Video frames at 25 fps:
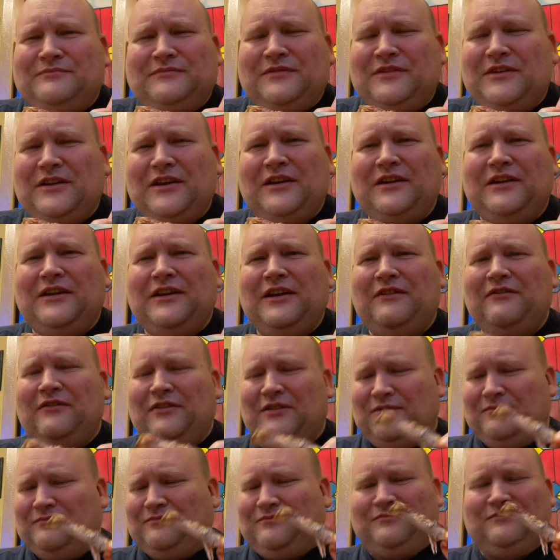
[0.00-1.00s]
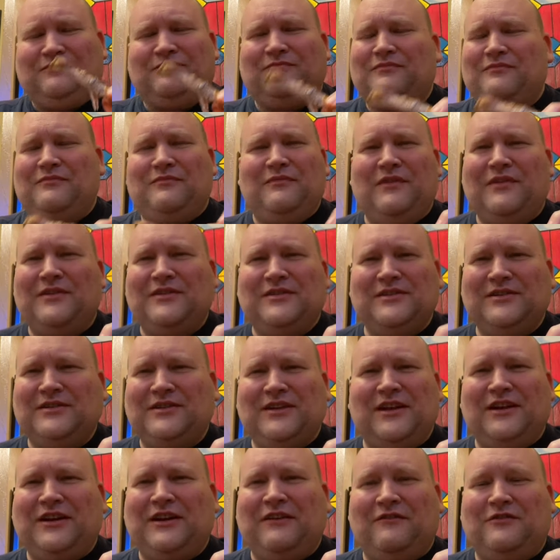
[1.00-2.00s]
didn't
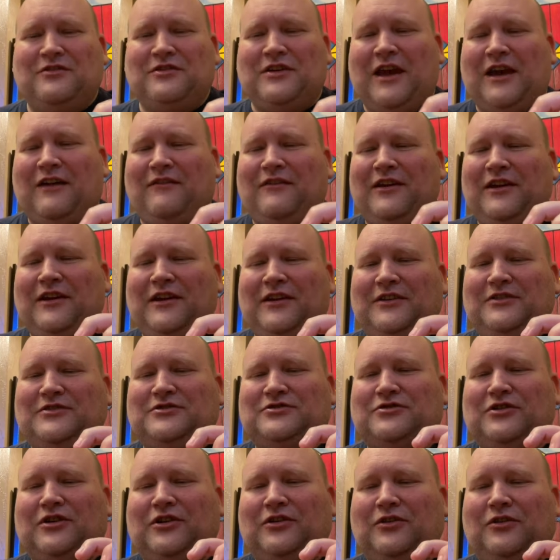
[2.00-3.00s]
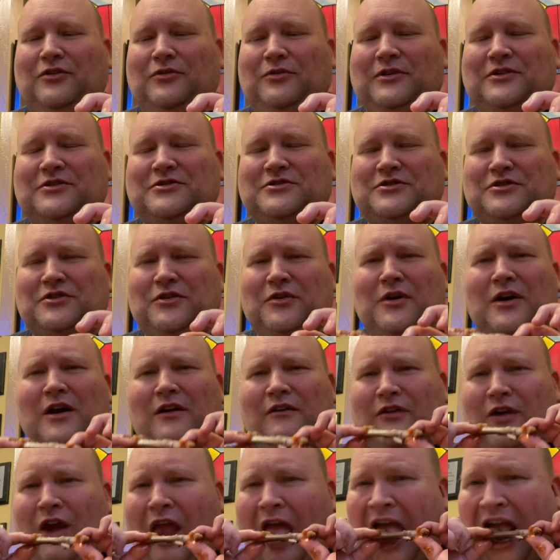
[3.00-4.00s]
even have any struggle
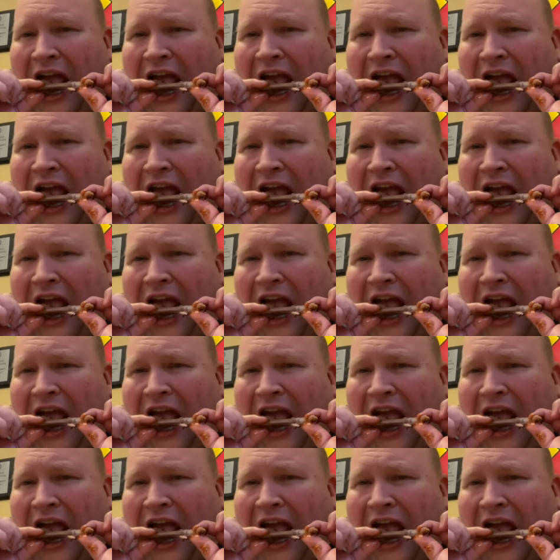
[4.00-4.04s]
whatsoever.